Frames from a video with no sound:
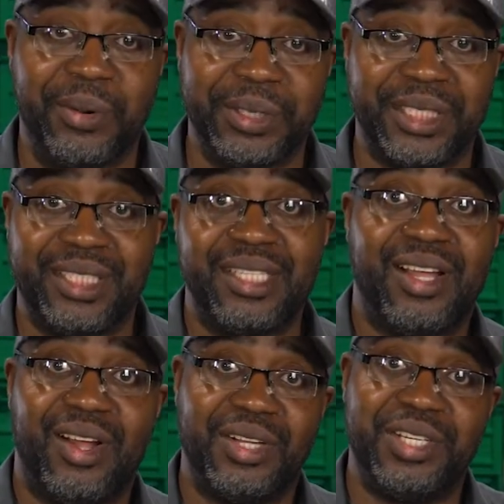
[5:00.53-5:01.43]
portion
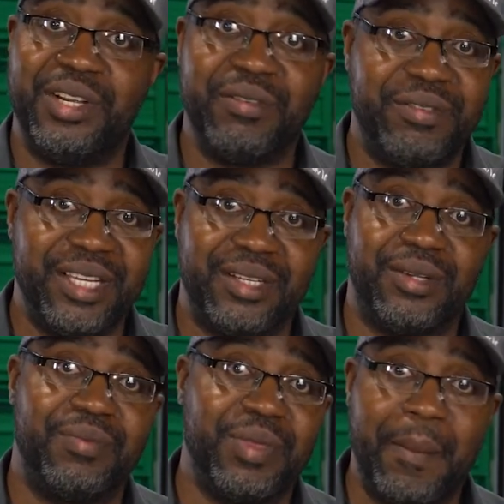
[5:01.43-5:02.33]
on your
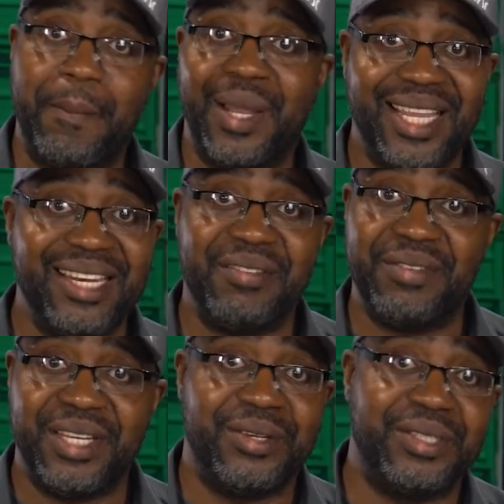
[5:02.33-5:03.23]
vehicle. There are plenty of
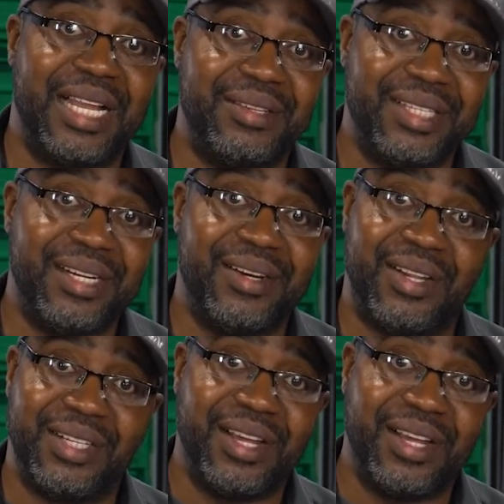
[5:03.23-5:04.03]
videos out there on